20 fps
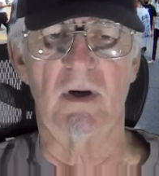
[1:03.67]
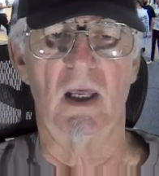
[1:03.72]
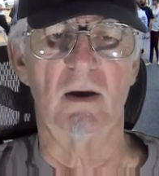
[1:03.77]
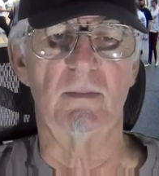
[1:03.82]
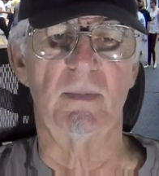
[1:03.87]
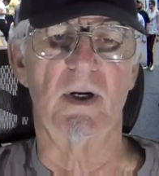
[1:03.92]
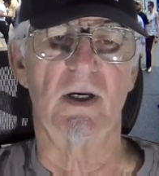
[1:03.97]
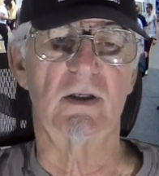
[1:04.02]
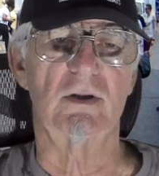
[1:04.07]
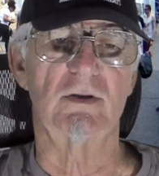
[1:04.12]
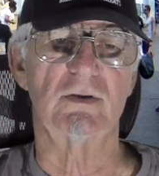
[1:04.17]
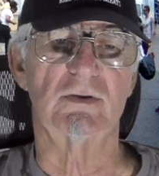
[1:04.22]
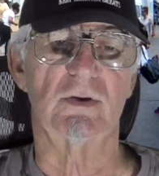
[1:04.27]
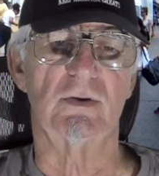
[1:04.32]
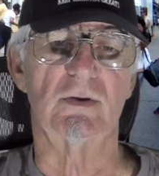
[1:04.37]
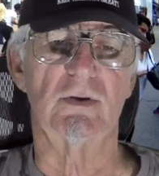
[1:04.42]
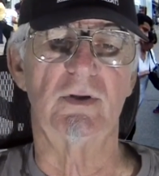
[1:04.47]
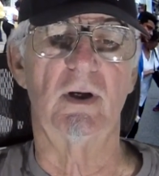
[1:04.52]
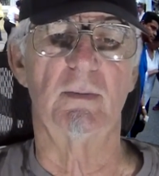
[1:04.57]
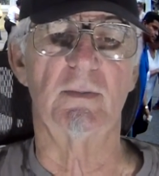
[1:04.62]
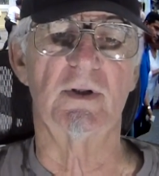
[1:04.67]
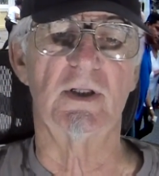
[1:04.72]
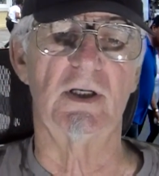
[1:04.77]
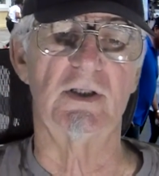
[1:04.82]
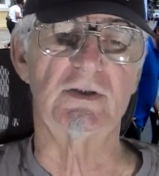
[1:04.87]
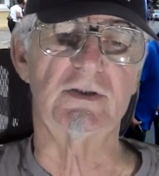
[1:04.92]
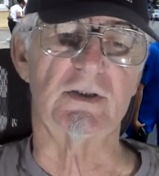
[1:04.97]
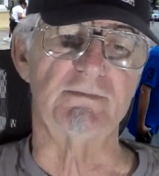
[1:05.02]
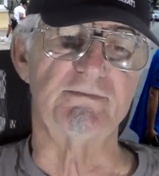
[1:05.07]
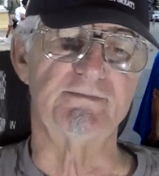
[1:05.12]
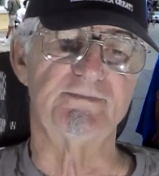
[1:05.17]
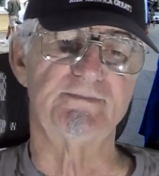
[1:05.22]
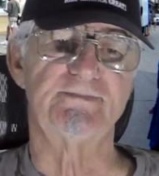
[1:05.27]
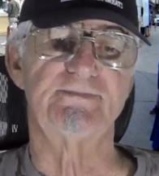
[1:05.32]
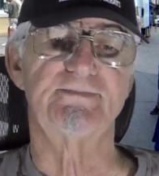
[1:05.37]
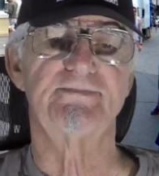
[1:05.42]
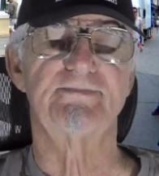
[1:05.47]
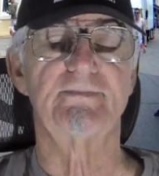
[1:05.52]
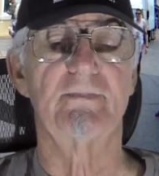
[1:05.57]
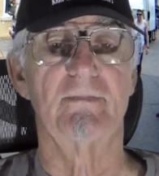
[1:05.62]
down by controlled demolition.
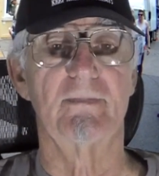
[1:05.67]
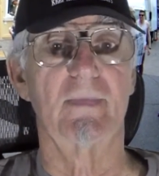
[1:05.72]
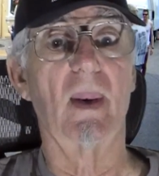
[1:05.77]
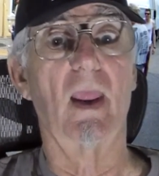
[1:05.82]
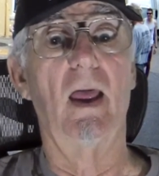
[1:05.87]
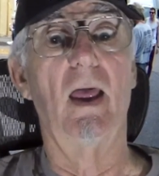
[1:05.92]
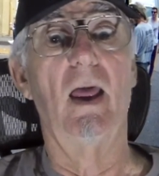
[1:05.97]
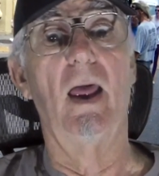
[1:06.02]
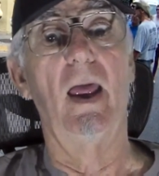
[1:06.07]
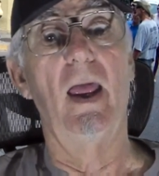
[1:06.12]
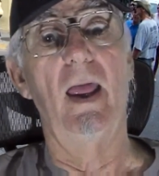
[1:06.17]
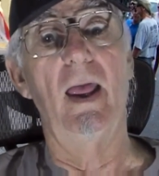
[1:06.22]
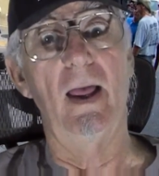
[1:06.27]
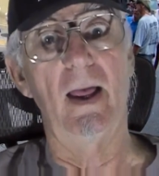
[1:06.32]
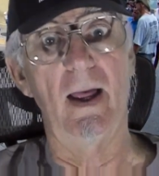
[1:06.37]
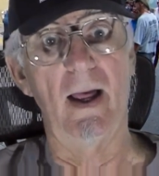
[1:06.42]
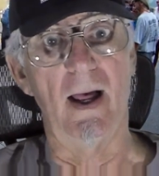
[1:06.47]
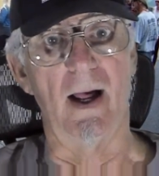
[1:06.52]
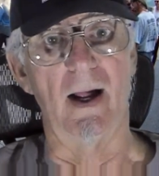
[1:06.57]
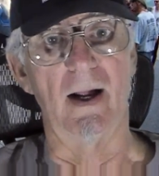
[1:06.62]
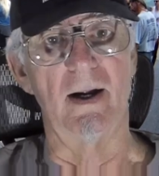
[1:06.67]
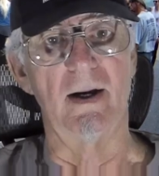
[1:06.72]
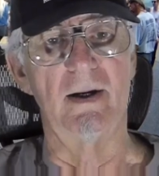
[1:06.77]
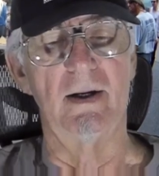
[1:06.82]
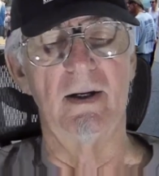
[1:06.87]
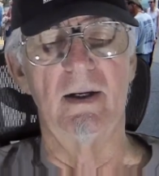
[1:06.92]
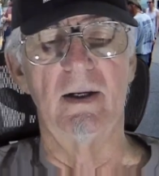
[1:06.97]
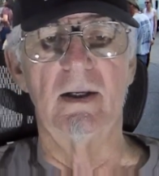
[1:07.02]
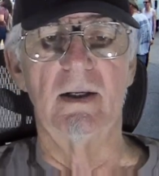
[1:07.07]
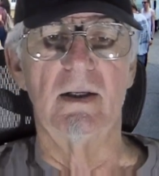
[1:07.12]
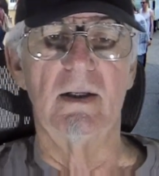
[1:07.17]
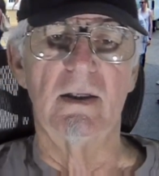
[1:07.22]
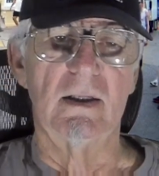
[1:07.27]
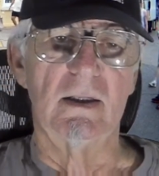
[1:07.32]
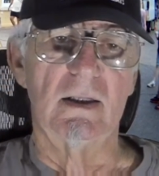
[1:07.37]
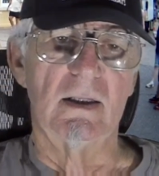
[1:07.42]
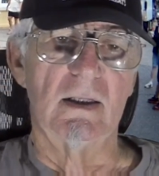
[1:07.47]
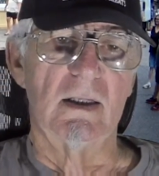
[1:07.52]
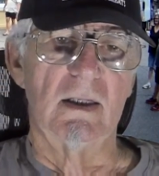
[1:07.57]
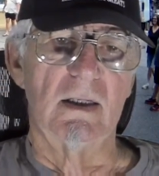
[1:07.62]
Ah,
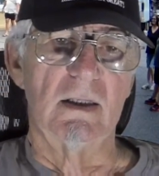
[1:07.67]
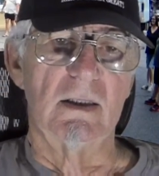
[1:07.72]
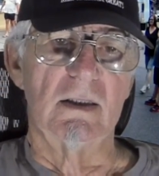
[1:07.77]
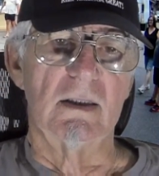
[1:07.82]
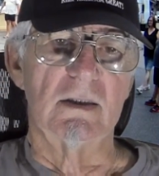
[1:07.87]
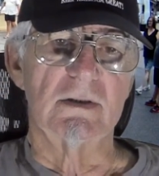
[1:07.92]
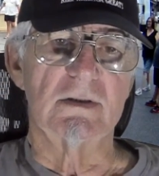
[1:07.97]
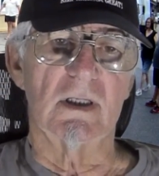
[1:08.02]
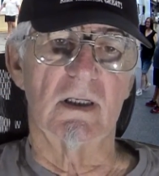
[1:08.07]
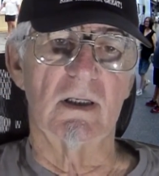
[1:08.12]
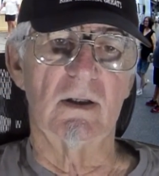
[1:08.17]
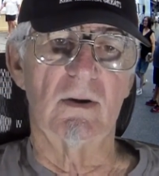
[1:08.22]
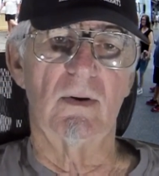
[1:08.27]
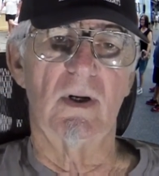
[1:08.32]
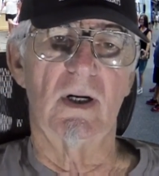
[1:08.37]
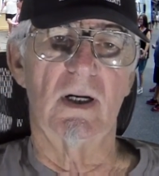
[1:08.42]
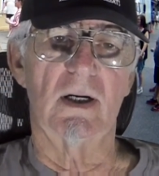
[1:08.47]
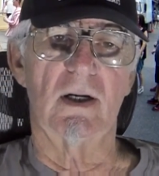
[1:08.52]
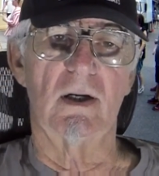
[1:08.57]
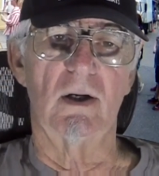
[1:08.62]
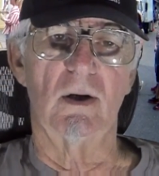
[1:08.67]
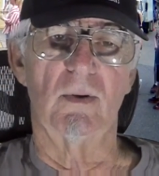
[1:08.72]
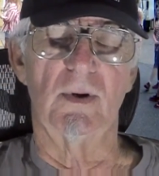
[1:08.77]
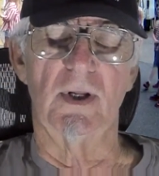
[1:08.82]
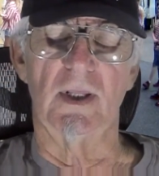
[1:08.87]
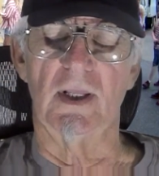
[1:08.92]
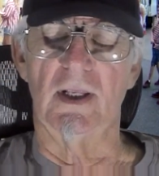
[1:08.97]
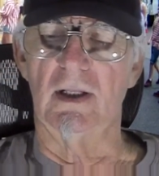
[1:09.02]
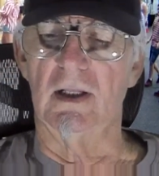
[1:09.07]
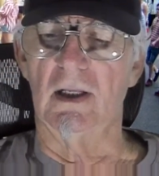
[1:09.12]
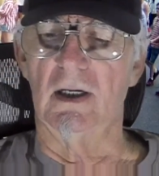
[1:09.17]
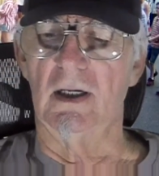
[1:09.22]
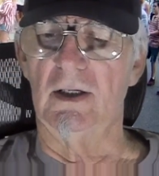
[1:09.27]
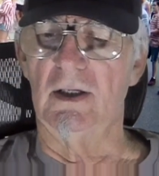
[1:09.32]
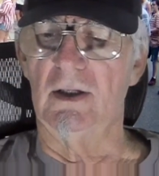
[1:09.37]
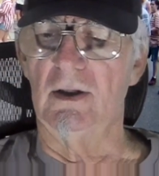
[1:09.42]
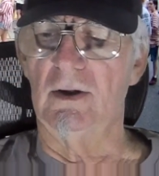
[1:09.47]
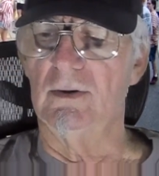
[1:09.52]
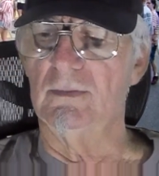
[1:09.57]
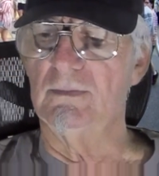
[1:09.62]
so I don't know whether they lie
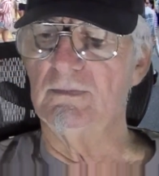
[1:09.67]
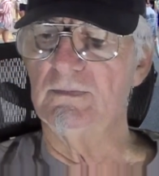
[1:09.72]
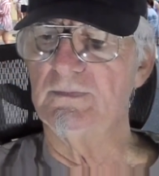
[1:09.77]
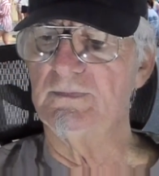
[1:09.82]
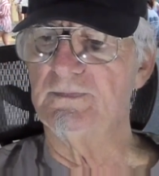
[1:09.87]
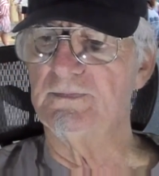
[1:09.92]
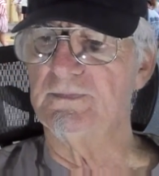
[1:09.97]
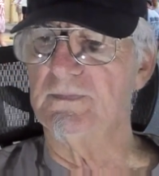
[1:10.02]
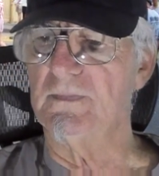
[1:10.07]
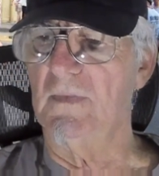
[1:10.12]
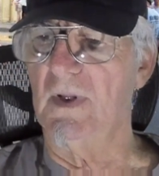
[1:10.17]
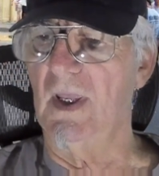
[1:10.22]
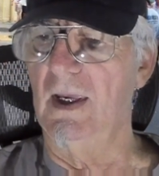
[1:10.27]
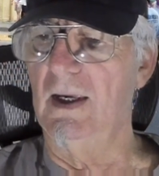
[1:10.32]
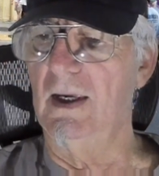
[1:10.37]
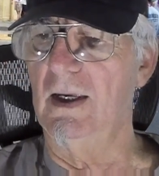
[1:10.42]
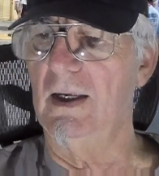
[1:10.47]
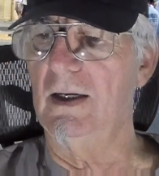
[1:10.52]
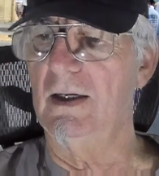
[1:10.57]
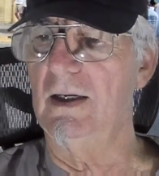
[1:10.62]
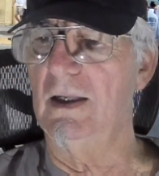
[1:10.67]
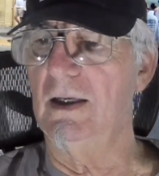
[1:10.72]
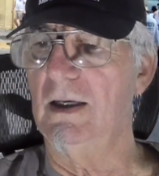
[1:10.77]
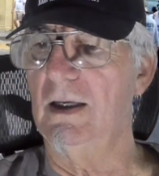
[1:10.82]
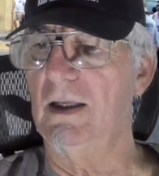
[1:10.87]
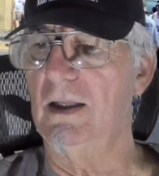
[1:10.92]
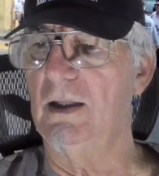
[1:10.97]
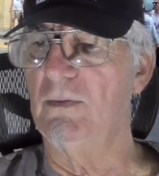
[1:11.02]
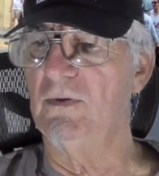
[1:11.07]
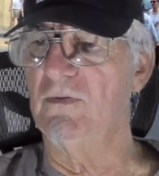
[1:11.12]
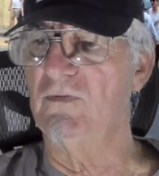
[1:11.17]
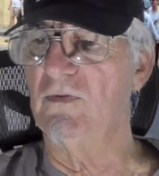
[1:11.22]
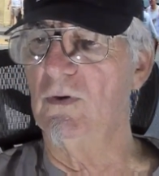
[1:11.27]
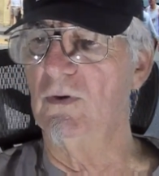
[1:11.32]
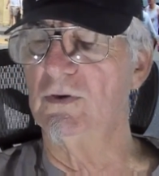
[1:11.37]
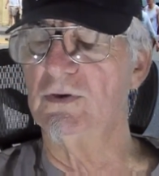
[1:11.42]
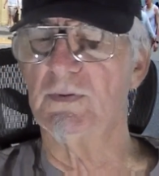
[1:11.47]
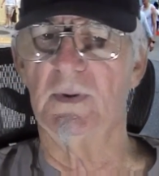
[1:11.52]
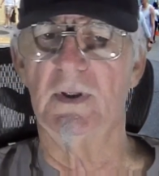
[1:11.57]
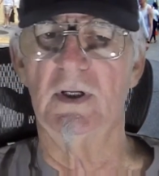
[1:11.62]
to you. And uh, of
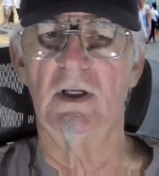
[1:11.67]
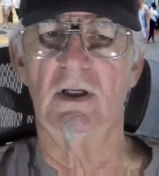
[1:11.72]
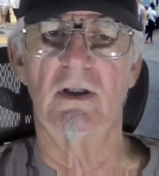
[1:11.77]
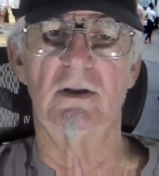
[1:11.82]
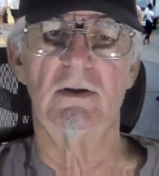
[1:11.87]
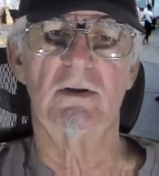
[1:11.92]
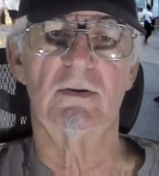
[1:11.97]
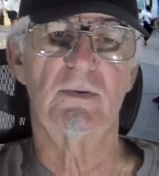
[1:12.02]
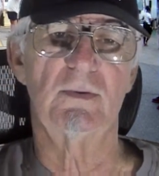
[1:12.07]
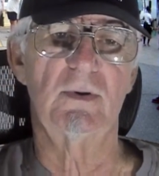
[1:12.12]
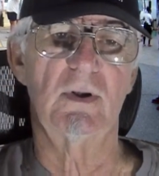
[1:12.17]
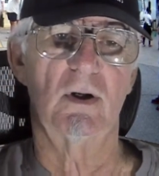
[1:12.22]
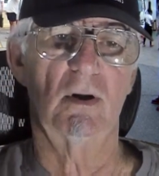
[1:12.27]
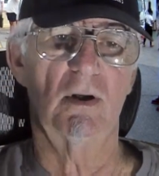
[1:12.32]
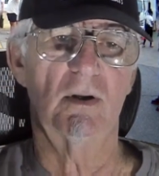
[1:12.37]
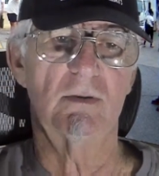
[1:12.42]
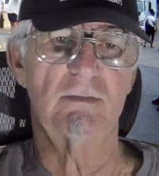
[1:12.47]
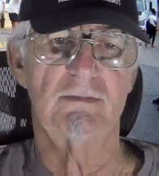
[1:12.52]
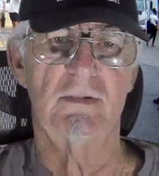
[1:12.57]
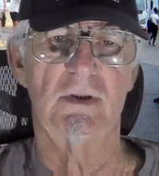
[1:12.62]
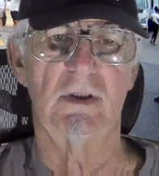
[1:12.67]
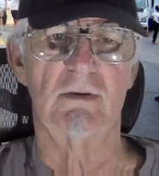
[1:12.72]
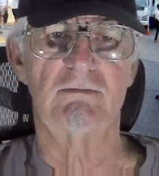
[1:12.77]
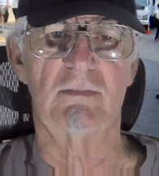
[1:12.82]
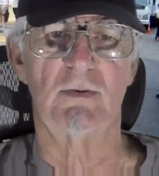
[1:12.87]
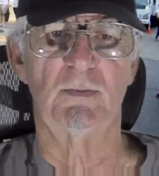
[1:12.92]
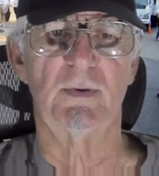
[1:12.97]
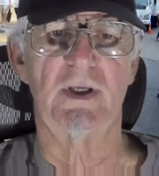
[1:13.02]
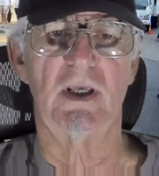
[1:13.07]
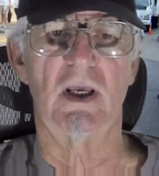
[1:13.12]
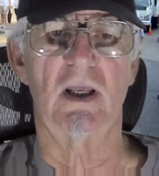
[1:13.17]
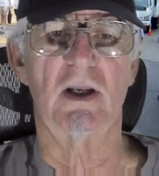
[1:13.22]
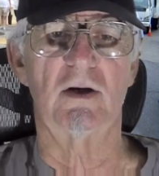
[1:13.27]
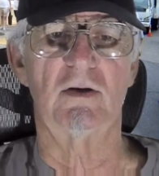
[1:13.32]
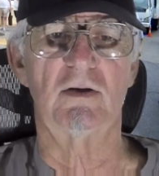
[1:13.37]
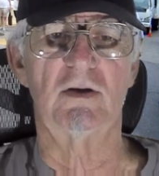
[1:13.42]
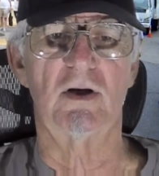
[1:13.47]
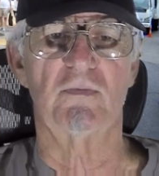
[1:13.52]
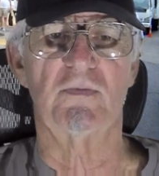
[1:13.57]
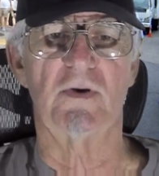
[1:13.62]
course, we get into all the, we get
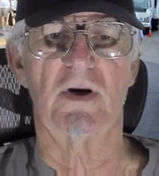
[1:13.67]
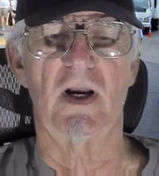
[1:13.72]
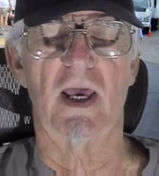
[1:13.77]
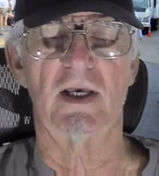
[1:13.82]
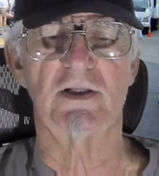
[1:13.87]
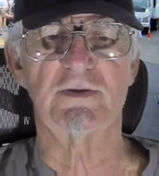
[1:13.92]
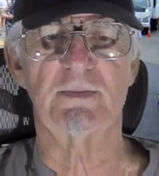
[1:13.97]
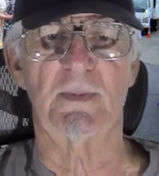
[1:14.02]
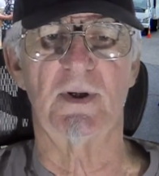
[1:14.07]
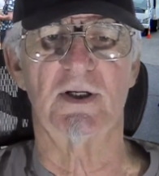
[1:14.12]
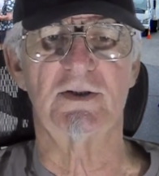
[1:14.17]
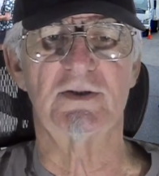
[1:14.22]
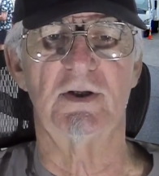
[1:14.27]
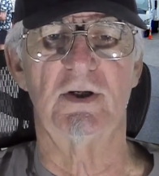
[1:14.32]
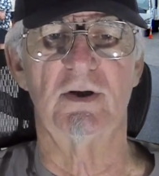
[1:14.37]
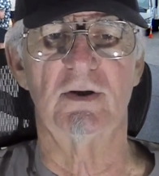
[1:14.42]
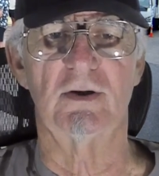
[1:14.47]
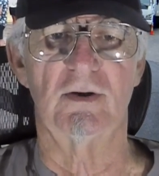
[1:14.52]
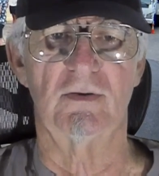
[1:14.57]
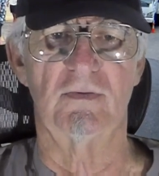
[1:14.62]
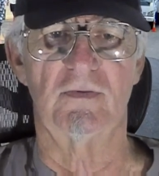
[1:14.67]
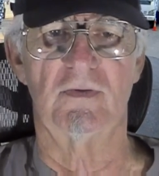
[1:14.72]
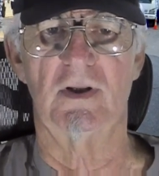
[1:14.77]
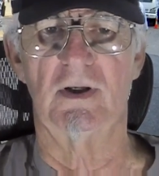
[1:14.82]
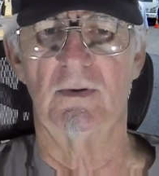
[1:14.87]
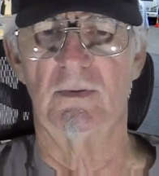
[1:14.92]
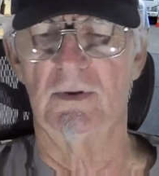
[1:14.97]
into different aspects here of uh,